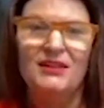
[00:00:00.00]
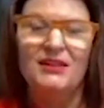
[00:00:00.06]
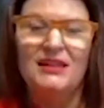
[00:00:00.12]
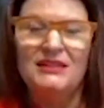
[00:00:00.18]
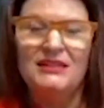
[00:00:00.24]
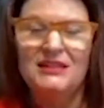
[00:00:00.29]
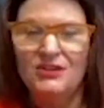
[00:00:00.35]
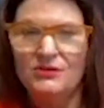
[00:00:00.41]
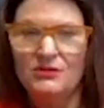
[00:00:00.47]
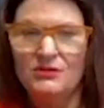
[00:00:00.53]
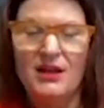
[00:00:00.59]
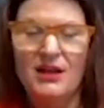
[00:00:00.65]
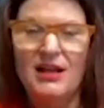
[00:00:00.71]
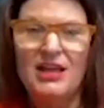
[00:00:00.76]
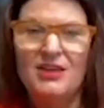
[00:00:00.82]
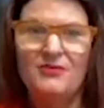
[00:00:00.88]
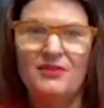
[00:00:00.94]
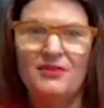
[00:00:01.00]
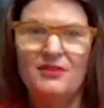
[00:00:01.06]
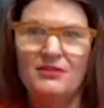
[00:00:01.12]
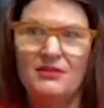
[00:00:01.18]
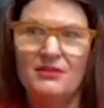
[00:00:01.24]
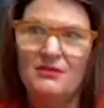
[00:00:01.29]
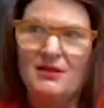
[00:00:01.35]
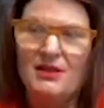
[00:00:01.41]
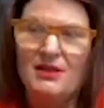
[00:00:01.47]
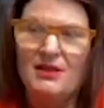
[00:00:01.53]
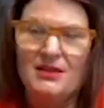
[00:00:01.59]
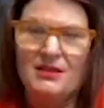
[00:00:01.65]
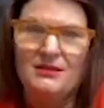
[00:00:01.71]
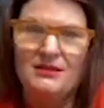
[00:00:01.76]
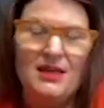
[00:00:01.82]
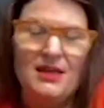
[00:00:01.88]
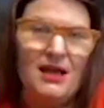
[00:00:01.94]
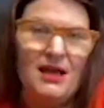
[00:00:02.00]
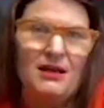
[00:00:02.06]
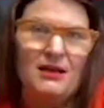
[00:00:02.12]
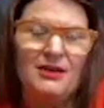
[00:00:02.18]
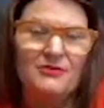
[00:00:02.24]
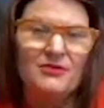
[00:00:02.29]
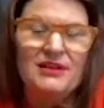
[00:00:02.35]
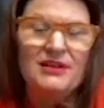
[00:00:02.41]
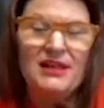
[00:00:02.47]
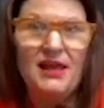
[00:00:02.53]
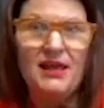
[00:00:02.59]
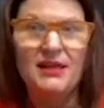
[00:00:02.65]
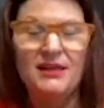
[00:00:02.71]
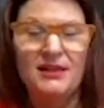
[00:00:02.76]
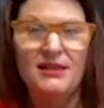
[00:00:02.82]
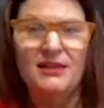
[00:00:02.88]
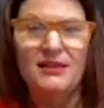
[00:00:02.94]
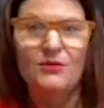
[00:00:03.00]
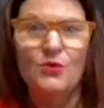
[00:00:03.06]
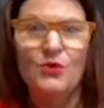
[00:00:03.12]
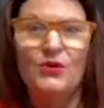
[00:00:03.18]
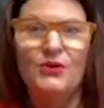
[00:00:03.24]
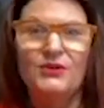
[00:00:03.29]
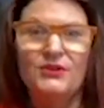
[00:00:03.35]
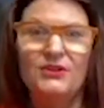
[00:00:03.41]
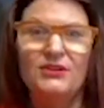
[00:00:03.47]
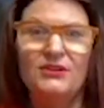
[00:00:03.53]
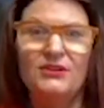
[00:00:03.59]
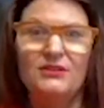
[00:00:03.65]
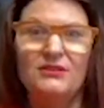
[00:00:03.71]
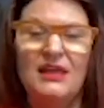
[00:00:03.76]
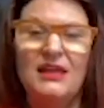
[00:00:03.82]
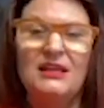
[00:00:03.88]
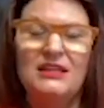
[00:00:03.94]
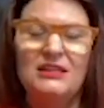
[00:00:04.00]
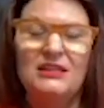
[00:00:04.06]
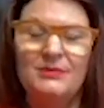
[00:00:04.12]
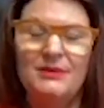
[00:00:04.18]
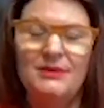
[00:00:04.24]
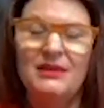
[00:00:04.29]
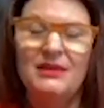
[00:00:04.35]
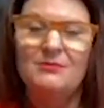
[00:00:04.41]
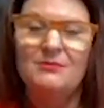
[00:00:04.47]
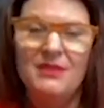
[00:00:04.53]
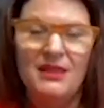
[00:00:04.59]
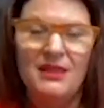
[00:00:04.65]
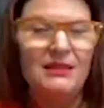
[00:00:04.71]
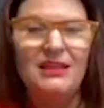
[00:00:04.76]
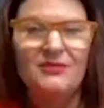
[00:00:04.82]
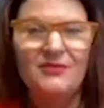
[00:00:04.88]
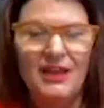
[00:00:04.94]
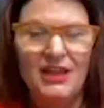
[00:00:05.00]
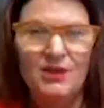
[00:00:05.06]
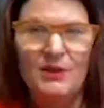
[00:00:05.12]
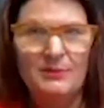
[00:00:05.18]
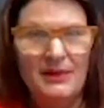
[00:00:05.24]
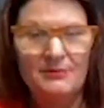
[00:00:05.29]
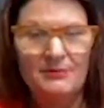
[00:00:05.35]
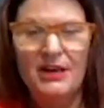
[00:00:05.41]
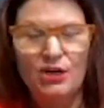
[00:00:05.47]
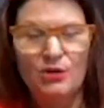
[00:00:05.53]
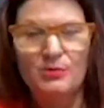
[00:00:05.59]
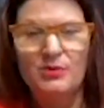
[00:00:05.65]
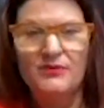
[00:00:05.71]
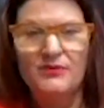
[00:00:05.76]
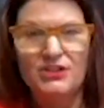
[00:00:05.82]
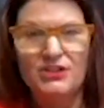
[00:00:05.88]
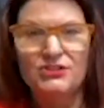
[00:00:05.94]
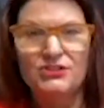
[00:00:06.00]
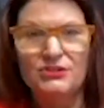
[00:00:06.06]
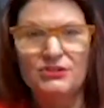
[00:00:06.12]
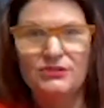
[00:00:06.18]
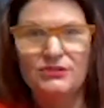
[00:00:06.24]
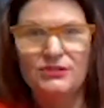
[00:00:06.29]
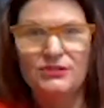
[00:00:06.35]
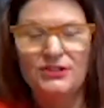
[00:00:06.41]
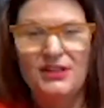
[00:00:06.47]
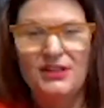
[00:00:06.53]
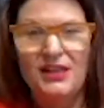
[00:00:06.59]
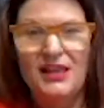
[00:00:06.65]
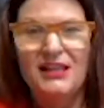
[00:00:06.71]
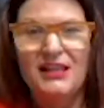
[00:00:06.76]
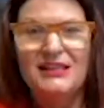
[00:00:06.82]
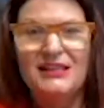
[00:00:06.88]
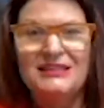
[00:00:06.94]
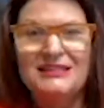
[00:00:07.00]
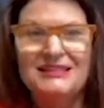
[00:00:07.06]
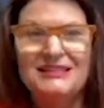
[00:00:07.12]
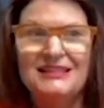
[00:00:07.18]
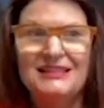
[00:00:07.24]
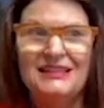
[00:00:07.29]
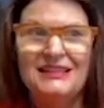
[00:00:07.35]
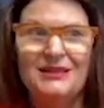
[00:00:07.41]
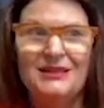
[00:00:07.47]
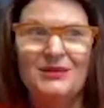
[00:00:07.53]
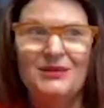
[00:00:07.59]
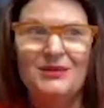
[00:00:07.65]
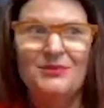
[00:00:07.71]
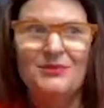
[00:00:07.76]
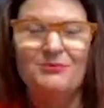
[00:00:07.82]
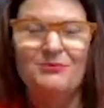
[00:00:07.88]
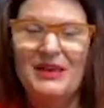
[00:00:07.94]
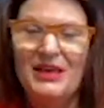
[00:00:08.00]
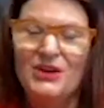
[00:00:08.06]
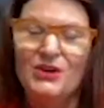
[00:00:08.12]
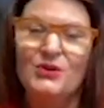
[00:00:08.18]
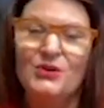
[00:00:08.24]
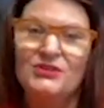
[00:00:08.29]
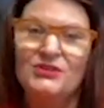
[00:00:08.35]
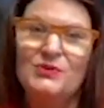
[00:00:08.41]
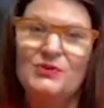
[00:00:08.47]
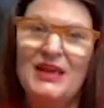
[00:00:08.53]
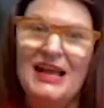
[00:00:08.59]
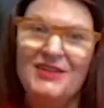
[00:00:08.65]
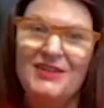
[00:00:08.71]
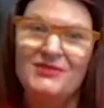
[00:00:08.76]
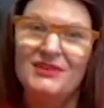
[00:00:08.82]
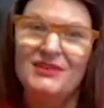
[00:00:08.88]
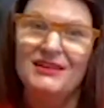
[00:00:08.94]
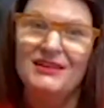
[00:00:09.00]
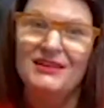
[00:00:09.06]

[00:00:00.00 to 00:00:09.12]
ending your life? And they're like, yeah, every day. Well, they need to be immediately evaluated by a medical professional. And it's better to have